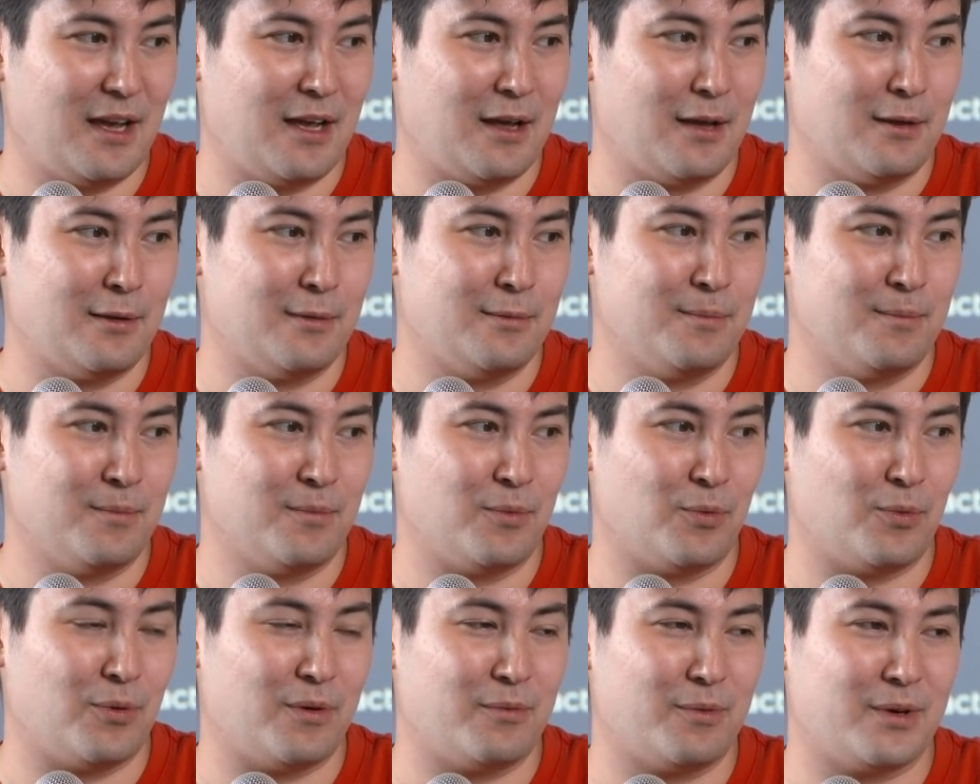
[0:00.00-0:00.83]

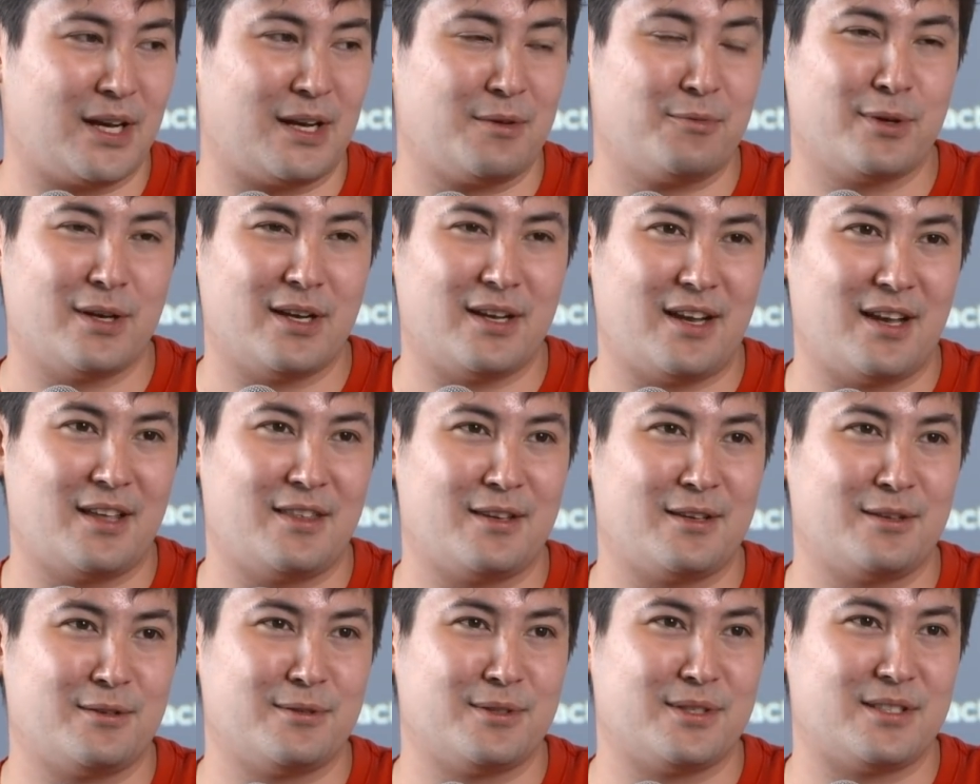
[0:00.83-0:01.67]
I
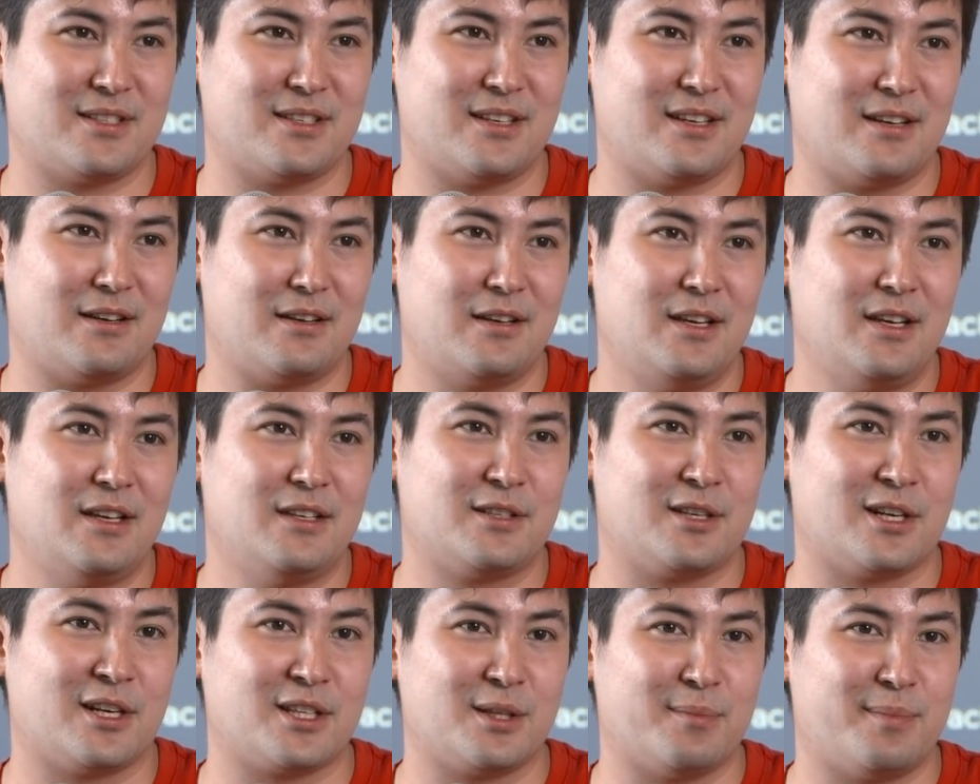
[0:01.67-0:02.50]
think it was
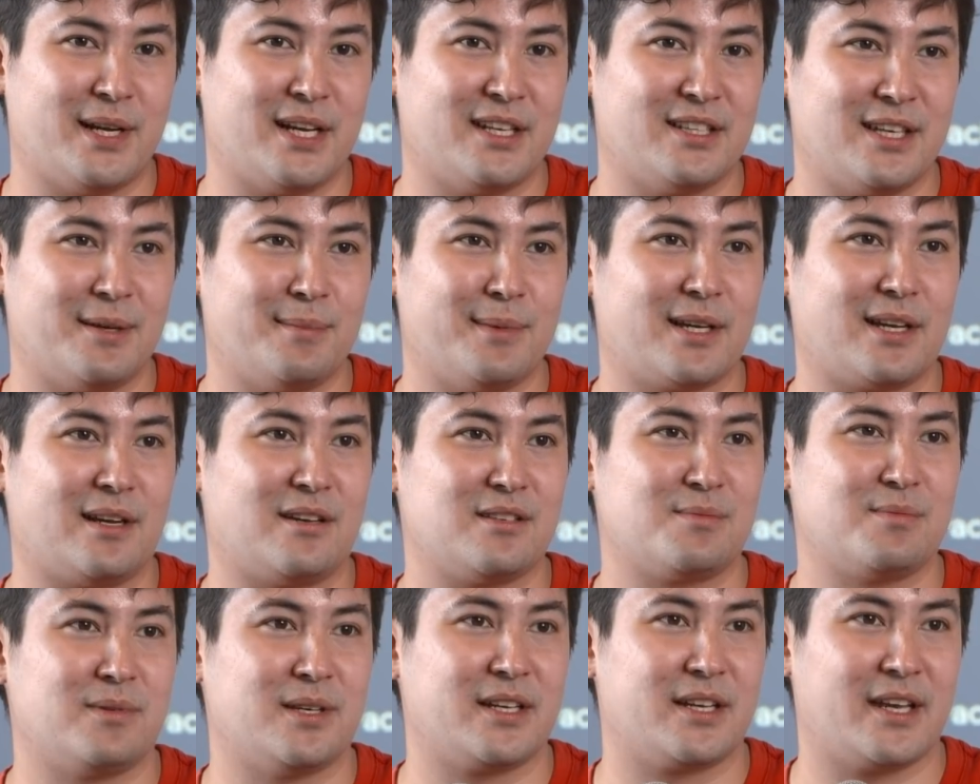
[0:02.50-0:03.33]
during the pandemic. I
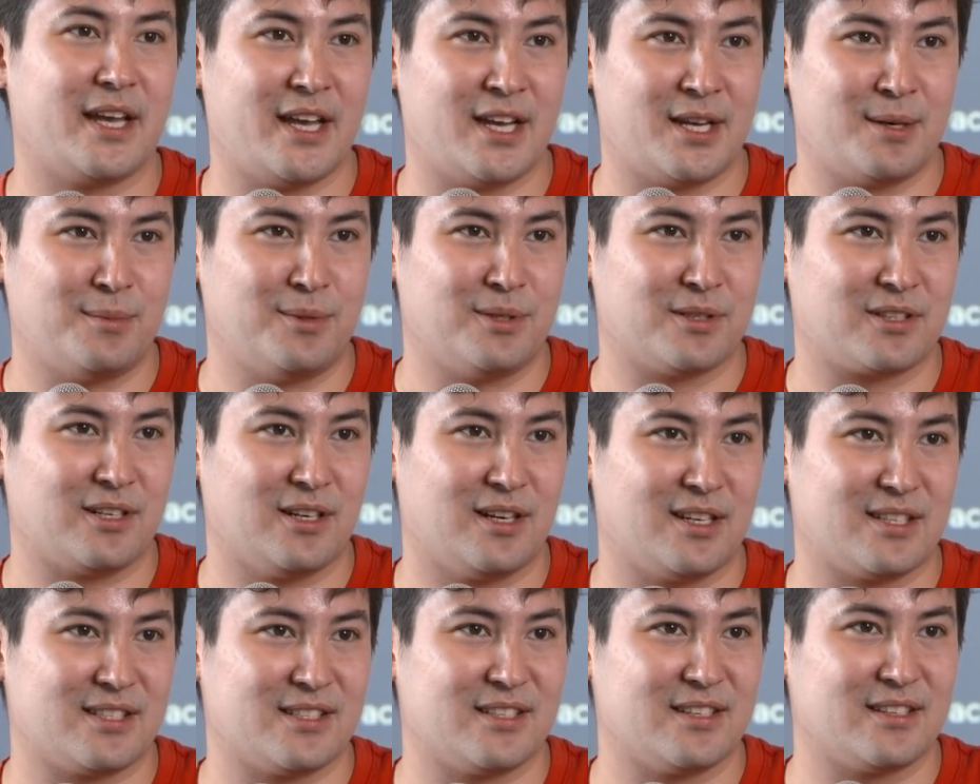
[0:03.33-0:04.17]
was playing Animal
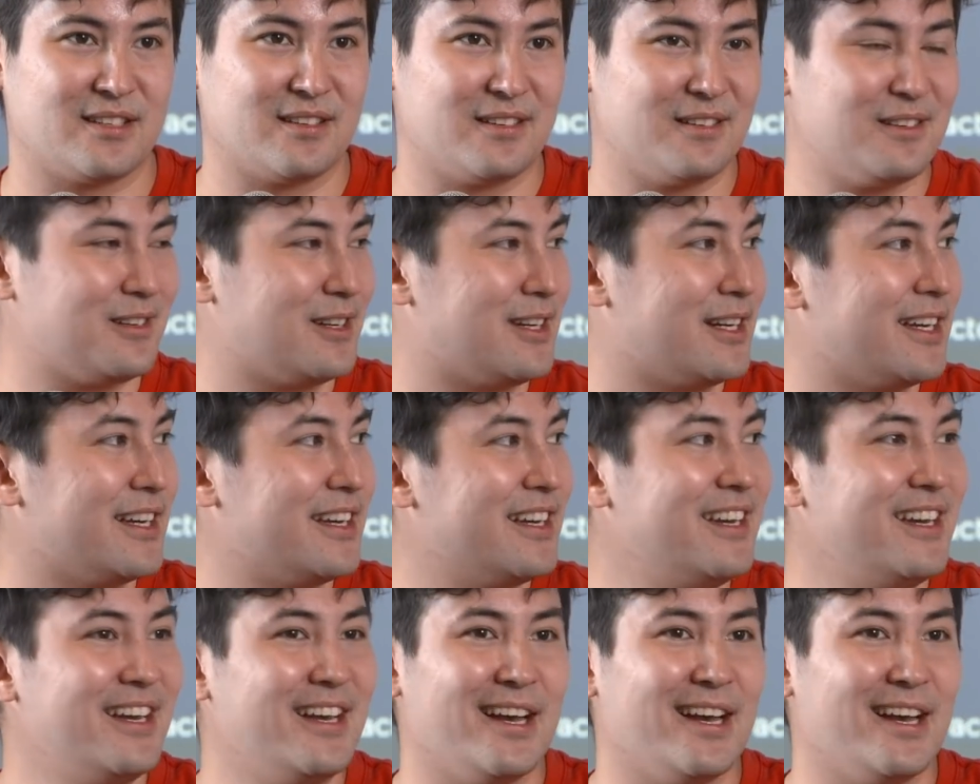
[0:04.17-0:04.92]
Crossing, right?